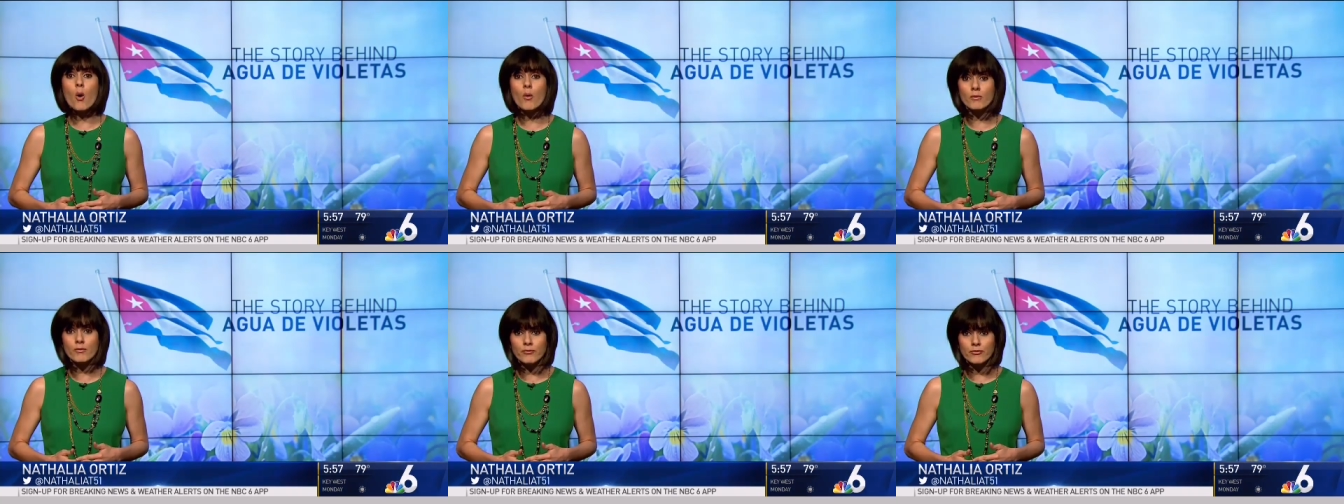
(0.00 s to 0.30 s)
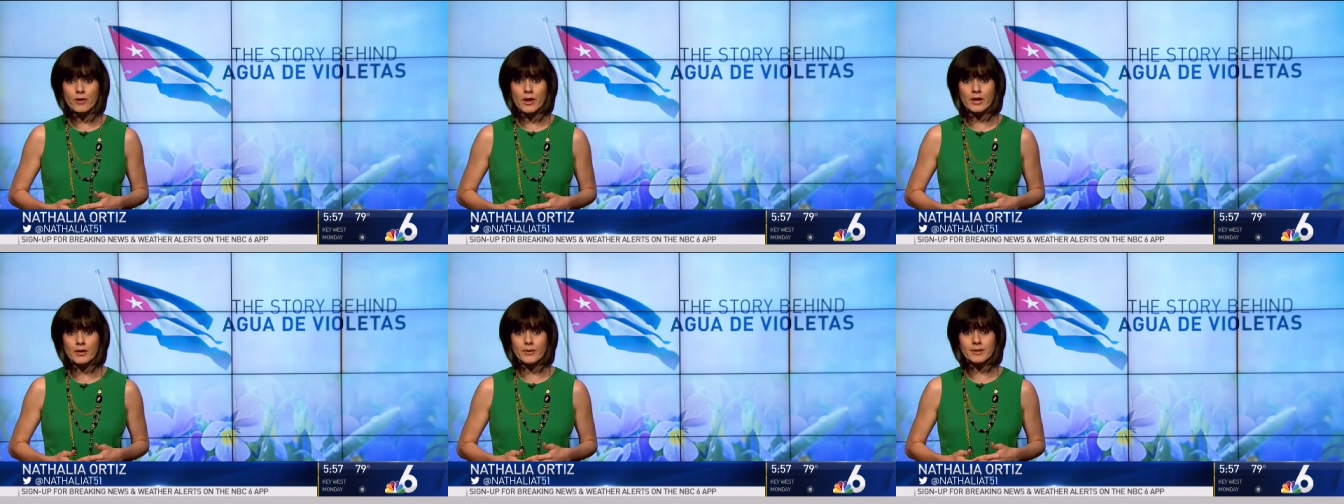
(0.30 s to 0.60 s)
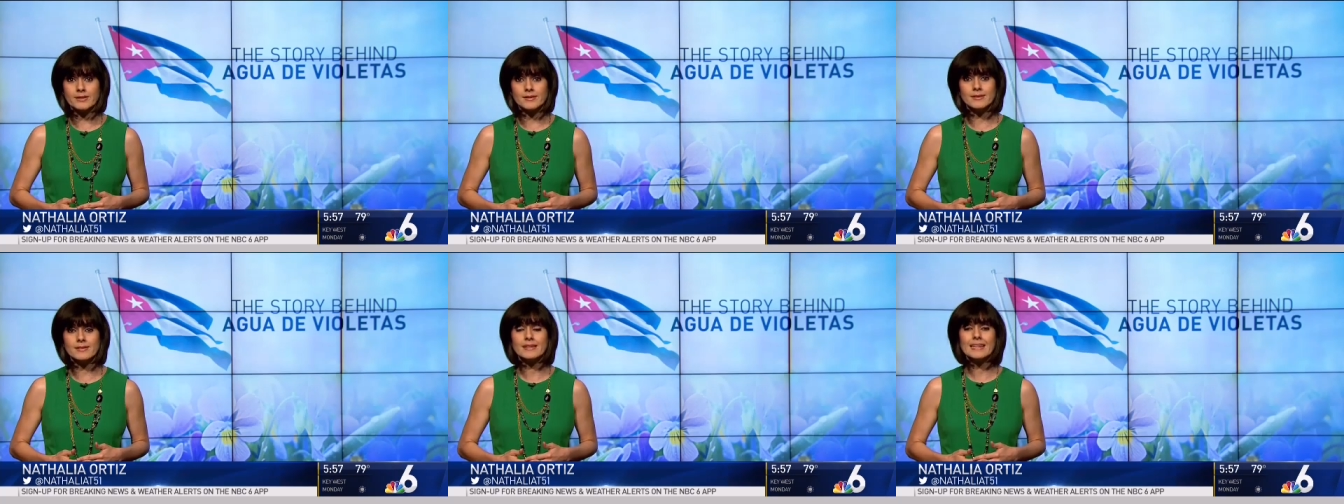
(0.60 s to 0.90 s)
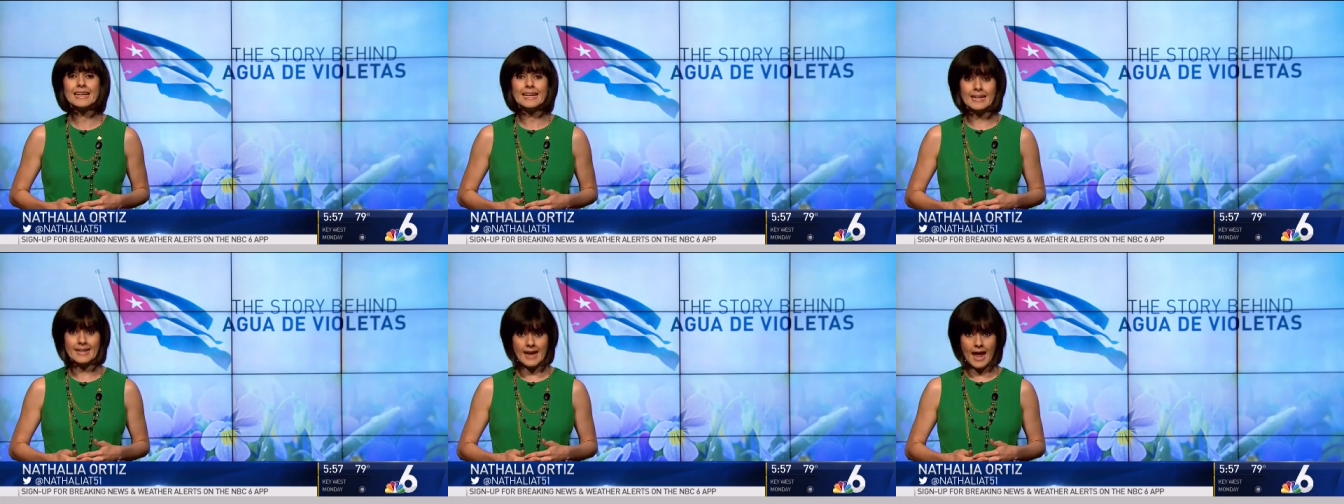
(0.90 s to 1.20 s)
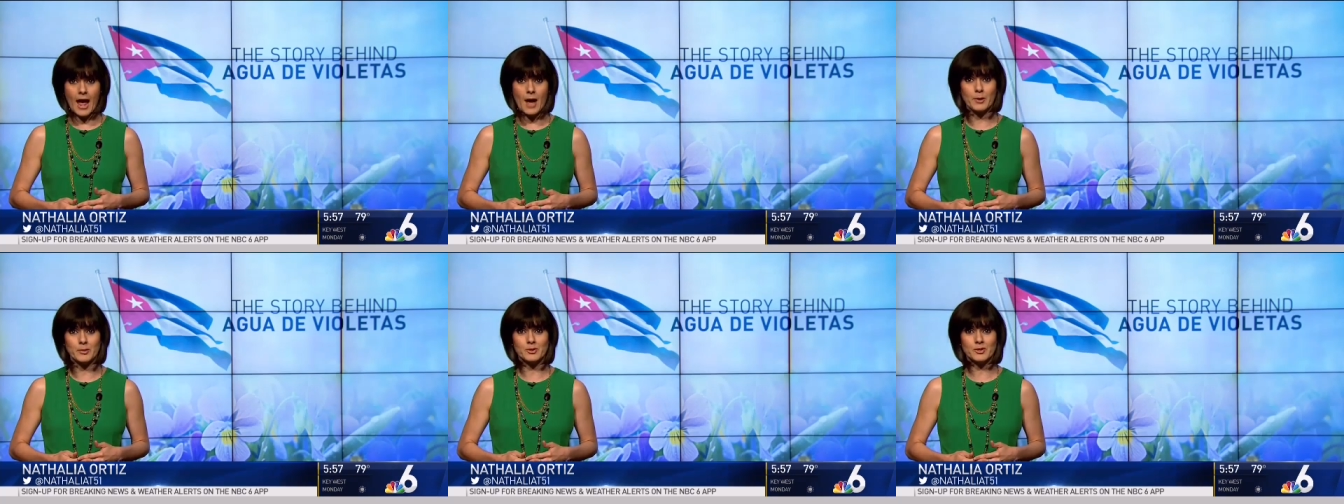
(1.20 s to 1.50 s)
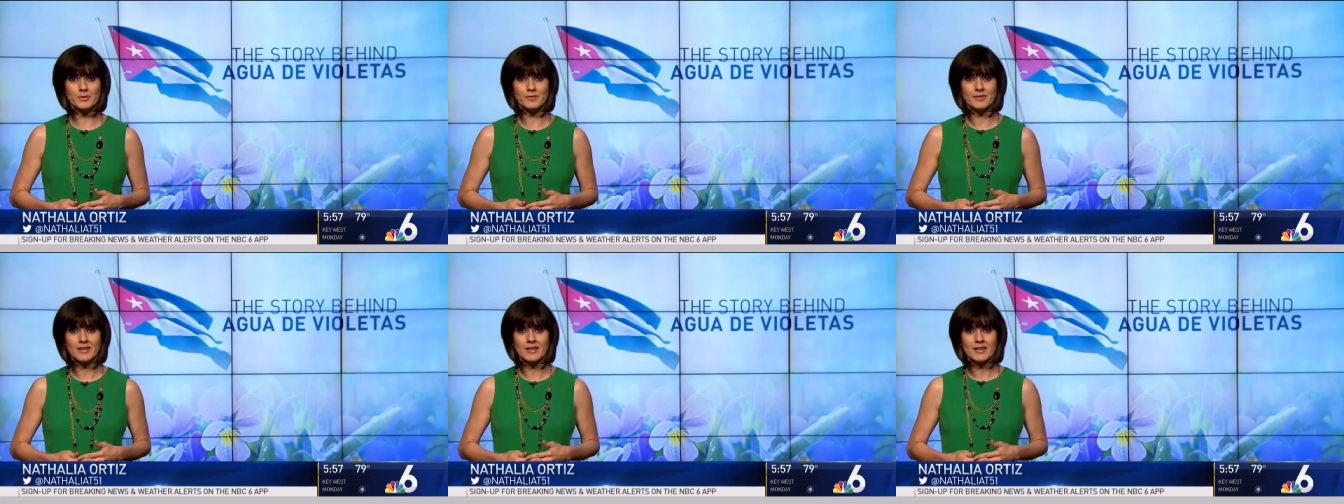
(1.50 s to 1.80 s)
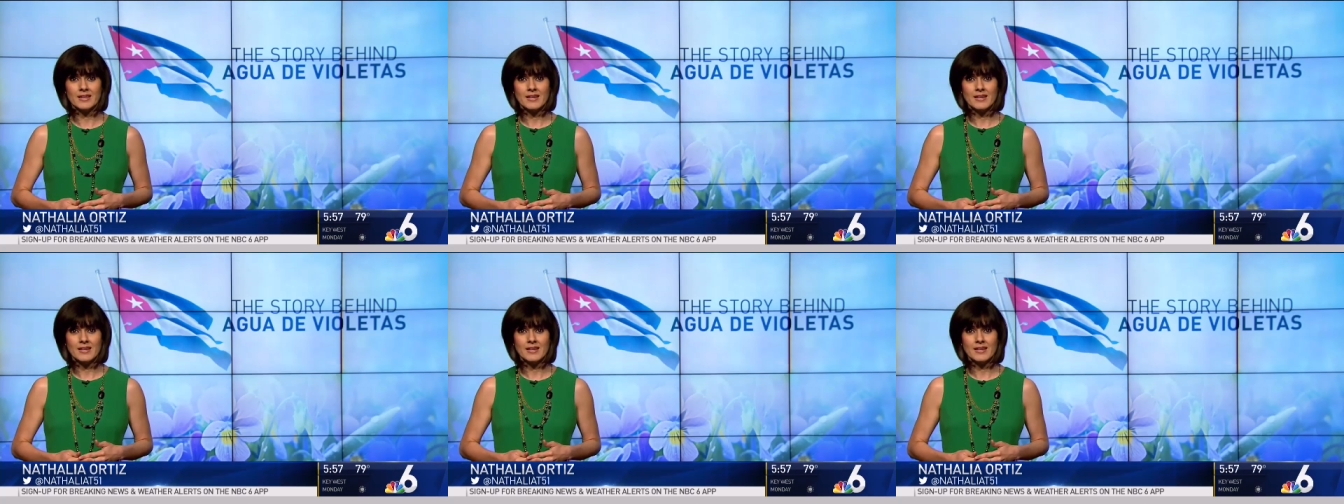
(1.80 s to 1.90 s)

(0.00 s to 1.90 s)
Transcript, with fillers: own fragrance in-house.